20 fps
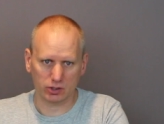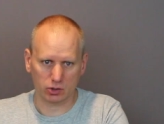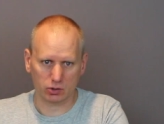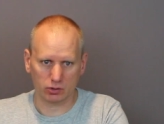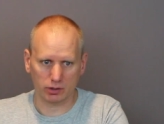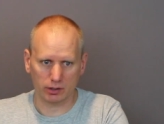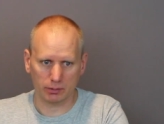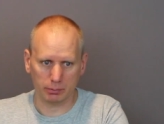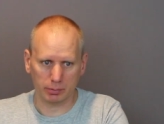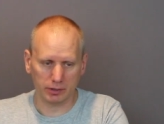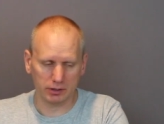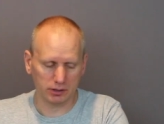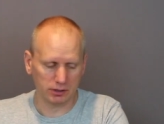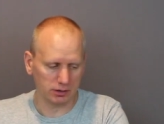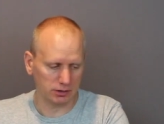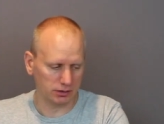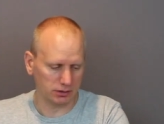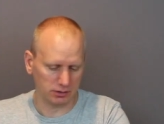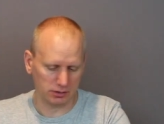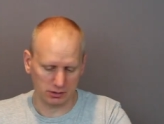the grip
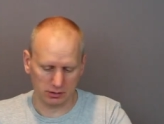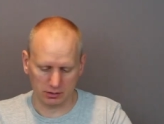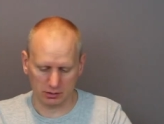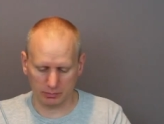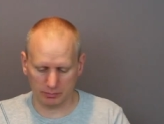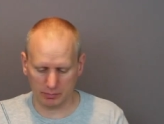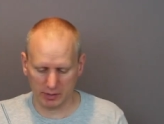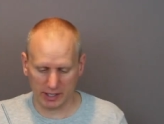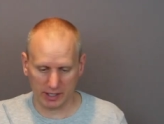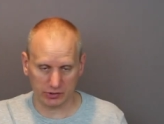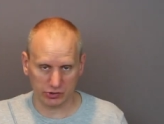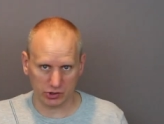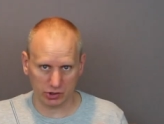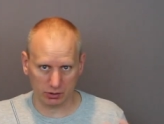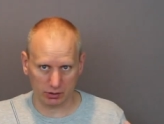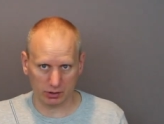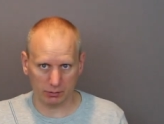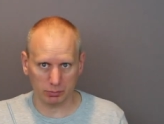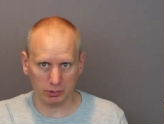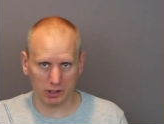as
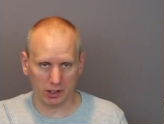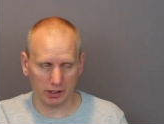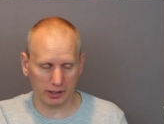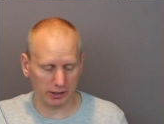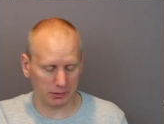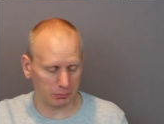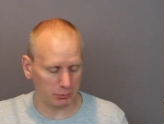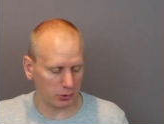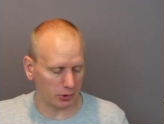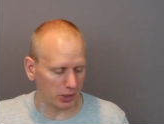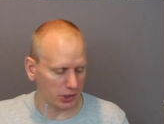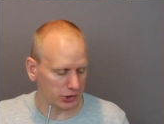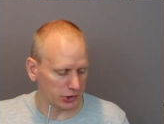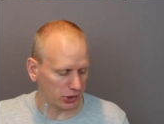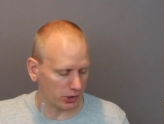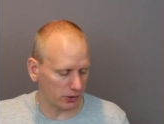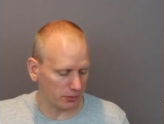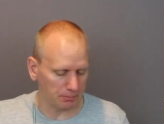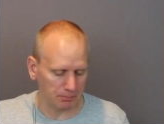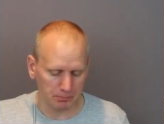you're applying
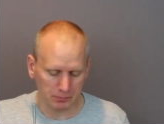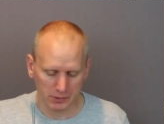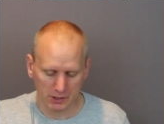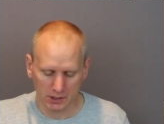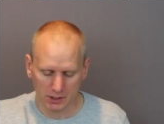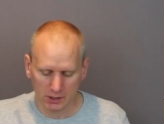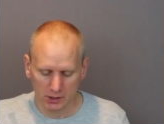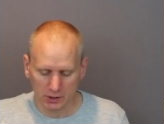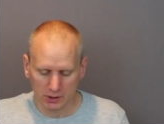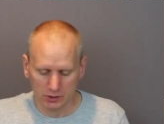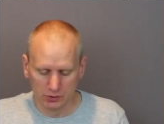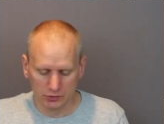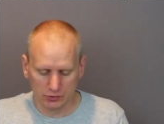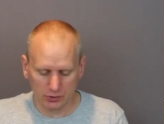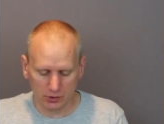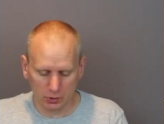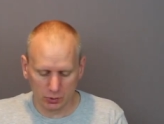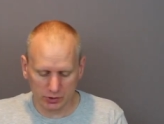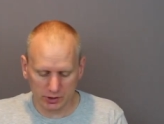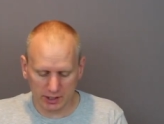pressure.
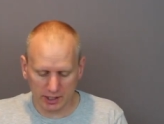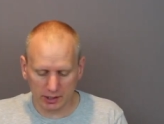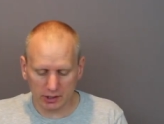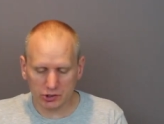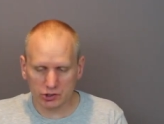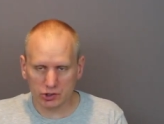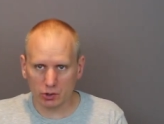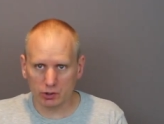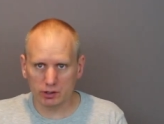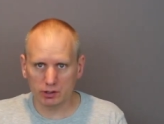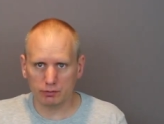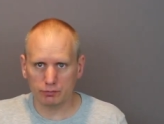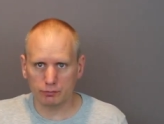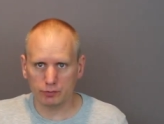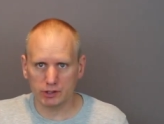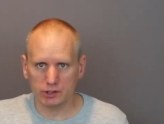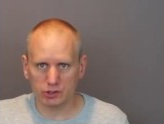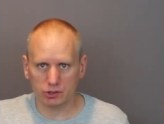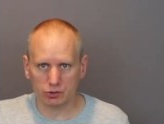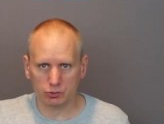So to kind of show you the
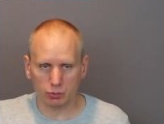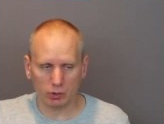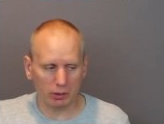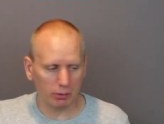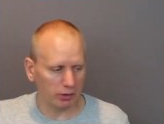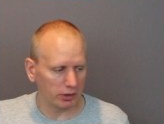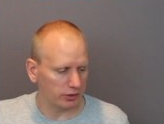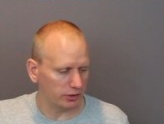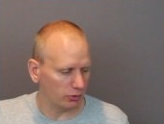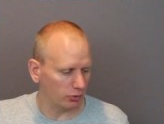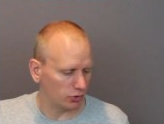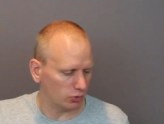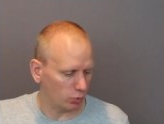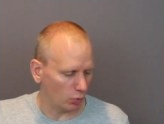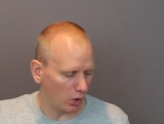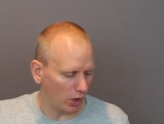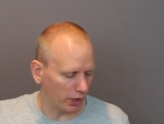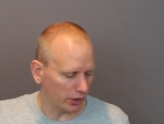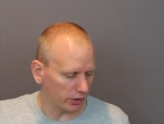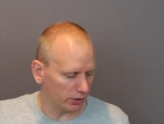features, what I want to do is
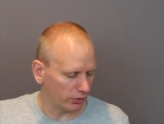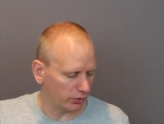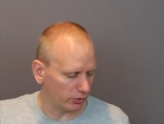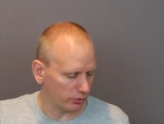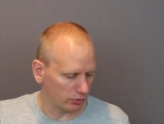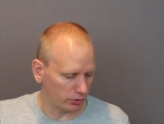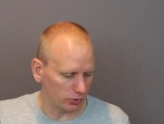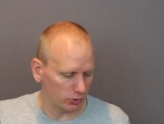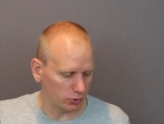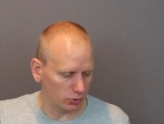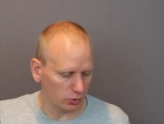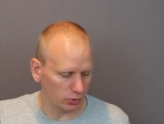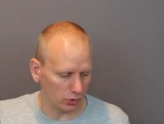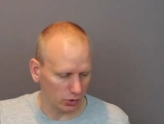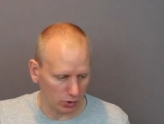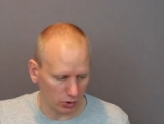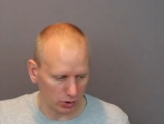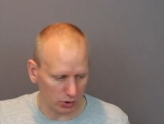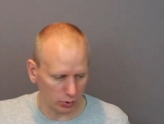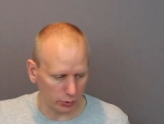walk you through
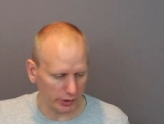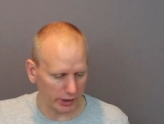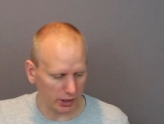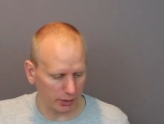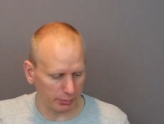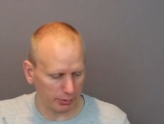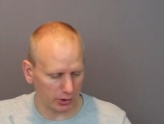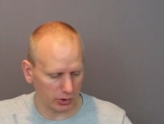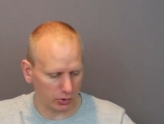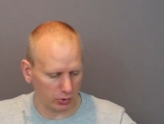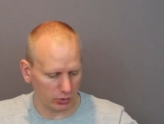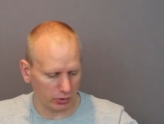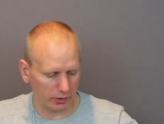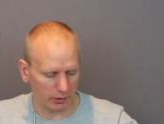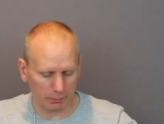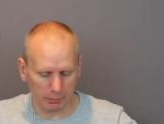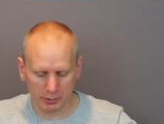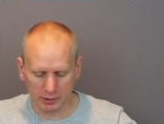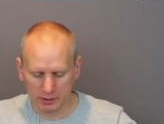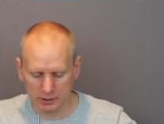gluing up a
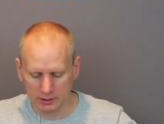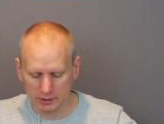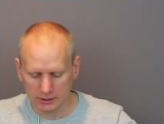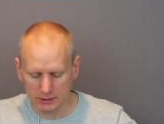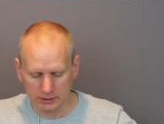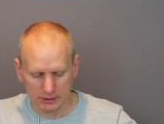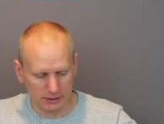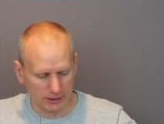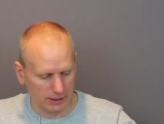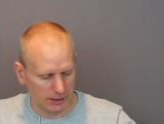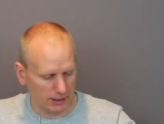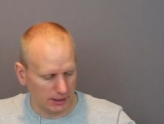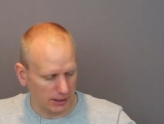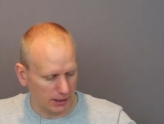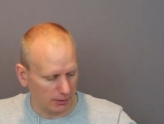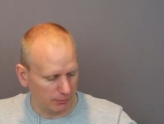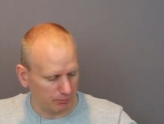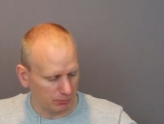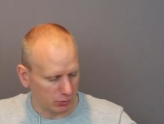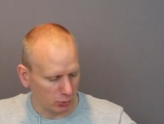grip.
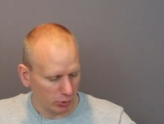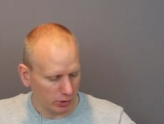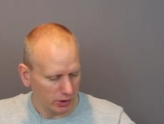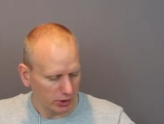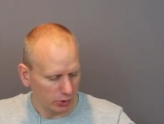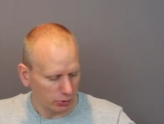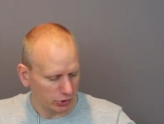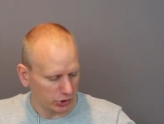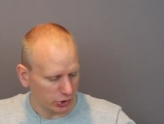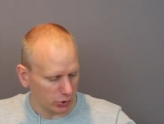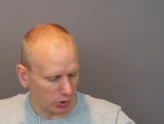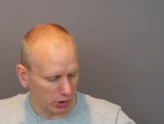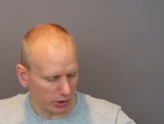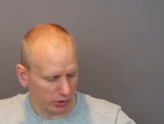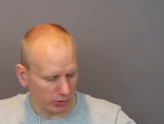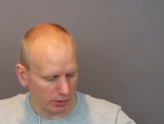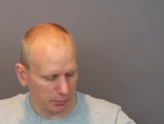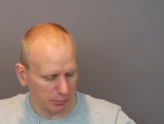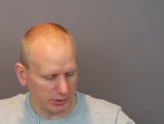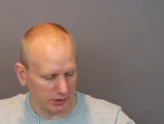We're going to do a short
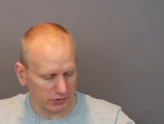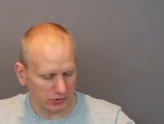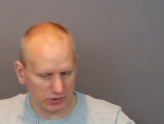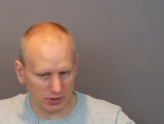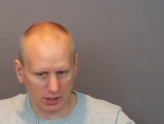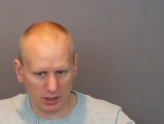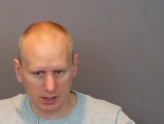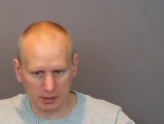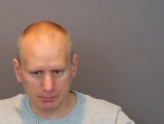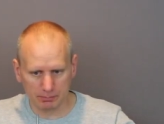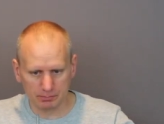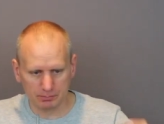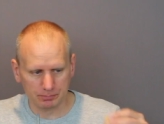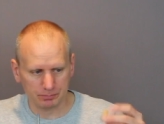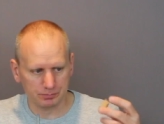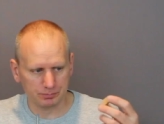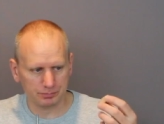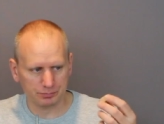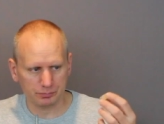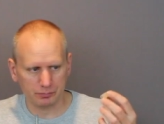grip this time.
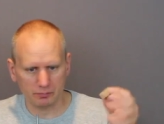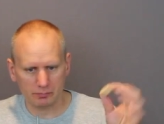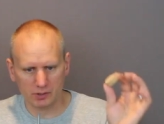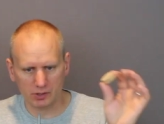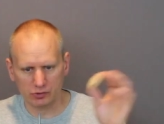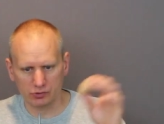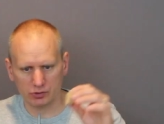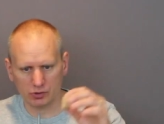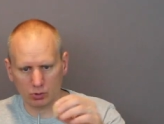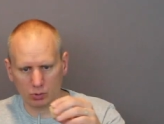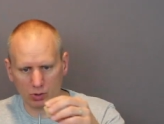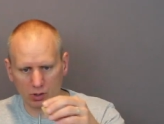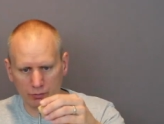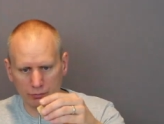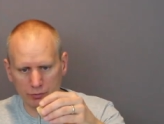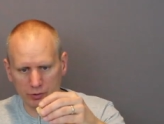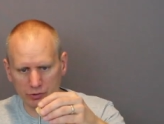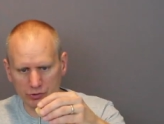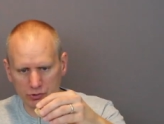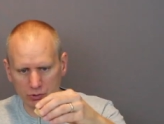So our
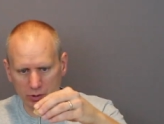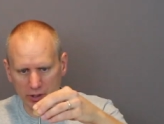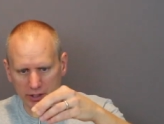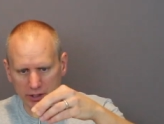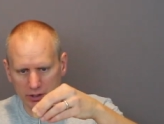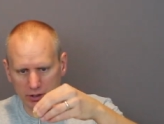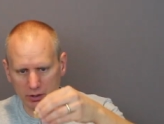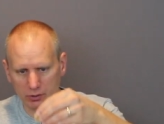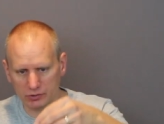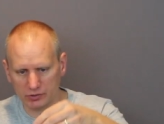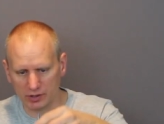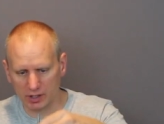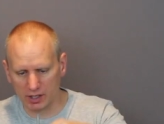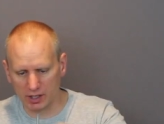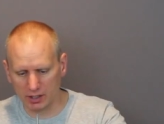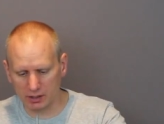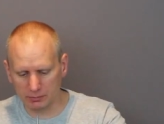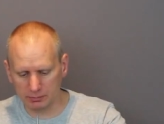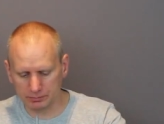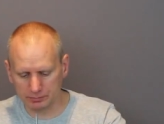first ring goes
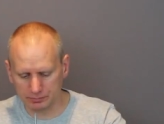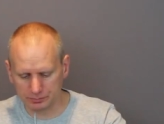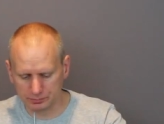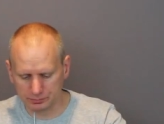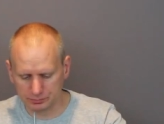on,